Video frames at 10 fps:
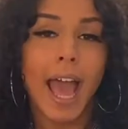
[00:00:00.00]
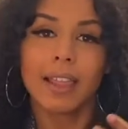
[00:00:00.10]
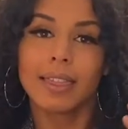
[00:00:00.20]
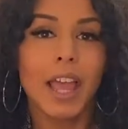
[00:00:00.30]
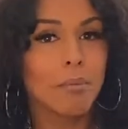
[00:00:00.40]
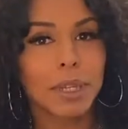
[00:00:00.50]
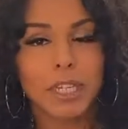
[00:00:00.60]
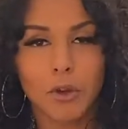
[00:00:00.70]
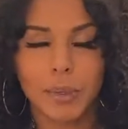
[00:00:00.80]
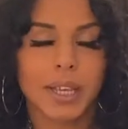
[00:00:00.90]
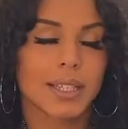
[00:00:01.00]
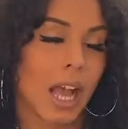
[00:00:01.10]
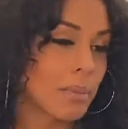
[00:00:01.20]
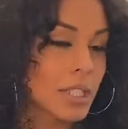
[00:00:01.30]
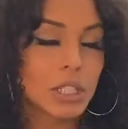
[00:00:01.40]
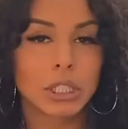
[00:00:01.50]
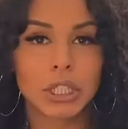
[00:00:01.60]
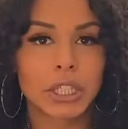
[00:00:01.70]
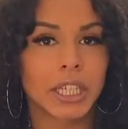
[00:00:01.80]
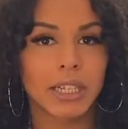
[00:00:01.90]
let me know, because I'm still
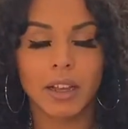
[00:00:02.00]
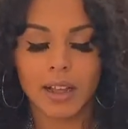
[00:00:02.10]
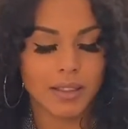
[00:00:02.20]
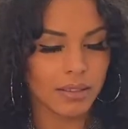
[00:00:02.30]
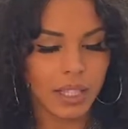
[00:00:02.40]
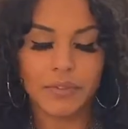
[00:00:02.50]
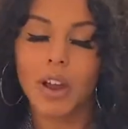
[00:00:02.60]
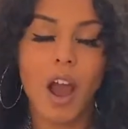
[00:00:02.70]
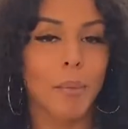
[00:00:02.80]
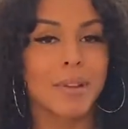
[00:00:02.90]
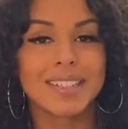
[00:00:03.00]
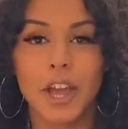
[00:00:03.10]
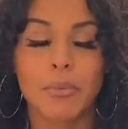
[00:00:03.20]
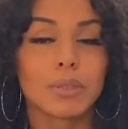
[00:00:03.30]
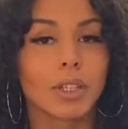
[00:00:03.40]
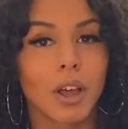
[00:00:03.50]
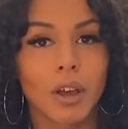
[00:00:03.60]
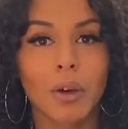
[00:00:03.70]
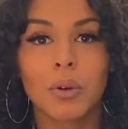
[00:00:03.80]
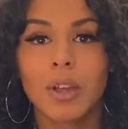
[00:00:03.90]
learning. Leave a comment down
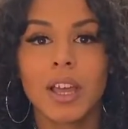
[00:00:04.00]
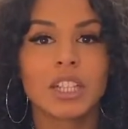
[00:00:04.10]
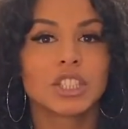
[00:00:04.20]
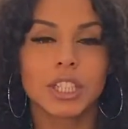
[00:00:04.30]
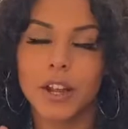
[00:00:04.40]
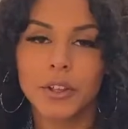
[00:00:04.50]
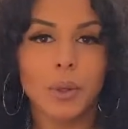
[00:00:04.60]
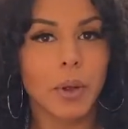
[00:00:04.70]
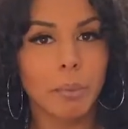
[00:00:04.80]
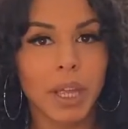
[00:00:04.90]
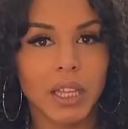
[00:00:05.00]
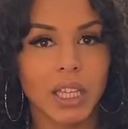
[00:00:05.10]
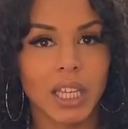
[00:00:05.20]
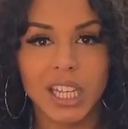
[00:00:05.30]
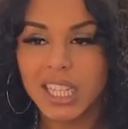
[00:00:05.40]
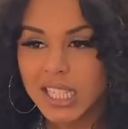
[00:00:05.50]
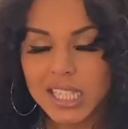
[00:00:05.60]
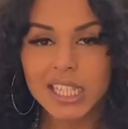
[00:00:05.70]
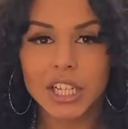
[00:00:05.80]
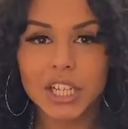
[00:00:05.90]
below, share your opinion. Is
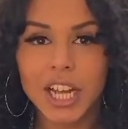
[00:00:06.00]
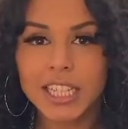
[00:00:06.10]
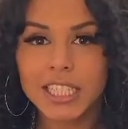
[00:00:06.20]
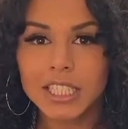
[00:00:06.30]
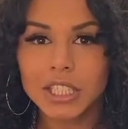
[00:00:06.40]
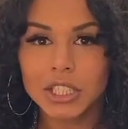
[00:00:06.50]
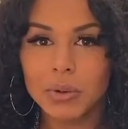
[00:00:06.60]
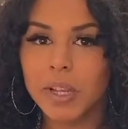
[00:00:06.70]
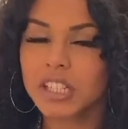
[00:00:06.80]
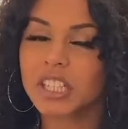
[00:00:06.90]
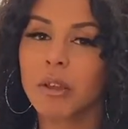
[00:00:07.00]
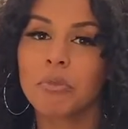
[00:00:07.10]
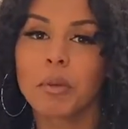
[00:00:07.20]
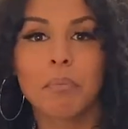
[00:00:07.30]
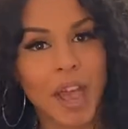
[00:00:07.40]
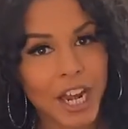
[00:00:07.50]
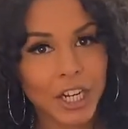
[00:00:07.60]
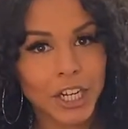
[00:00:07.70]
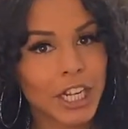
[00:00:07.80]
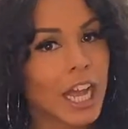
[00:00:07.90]
this a good idea to you? Is there something
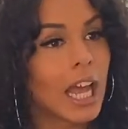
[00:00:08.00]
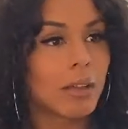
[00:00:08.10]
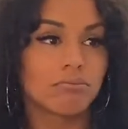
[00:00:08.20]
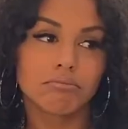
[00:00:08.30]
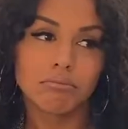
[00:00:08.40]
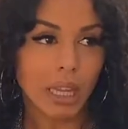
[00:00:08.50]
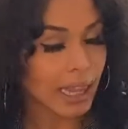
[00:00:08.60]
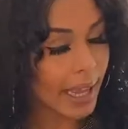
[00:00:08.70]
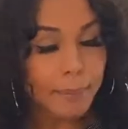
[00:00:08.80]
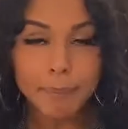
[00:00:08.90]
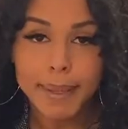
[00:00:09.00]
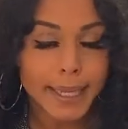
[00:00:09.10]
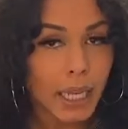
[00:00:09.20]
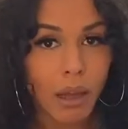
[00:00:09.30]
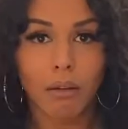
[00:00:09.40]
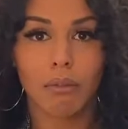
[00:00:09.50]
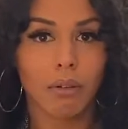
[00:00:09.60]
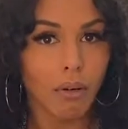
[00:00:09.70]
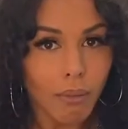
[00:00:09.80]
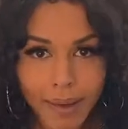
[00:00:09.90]
better? Let me know,
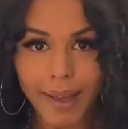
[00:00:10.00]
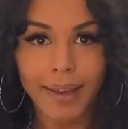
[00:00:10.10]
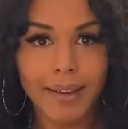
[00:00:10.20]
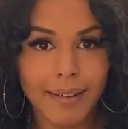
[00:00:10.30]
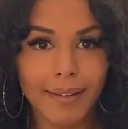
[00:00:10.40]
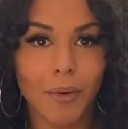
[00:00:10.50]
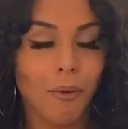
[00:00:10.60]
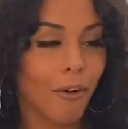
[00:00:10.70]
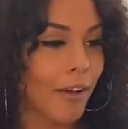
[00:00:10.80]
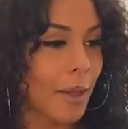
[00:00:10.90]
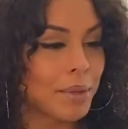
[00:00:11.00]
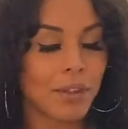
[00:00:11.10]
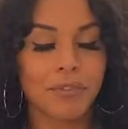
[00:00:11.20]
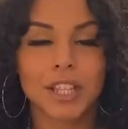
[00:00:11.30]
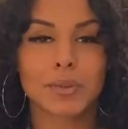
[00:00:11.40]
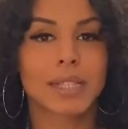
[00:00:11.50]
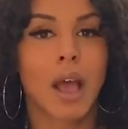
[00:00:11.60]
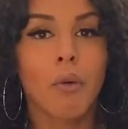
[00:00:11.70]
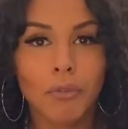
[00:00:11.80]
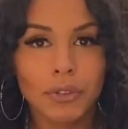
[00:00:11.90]
okay? Or, I mean, if this was
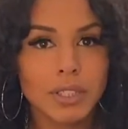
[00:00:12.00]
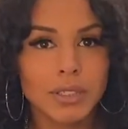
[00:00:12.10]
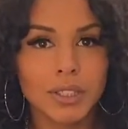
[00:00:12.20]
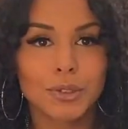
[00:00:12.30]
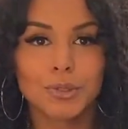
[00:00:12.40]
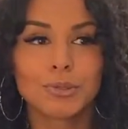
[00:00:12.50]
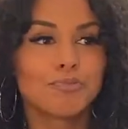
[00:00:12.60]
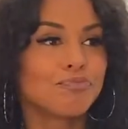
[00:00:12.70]
helpful to you,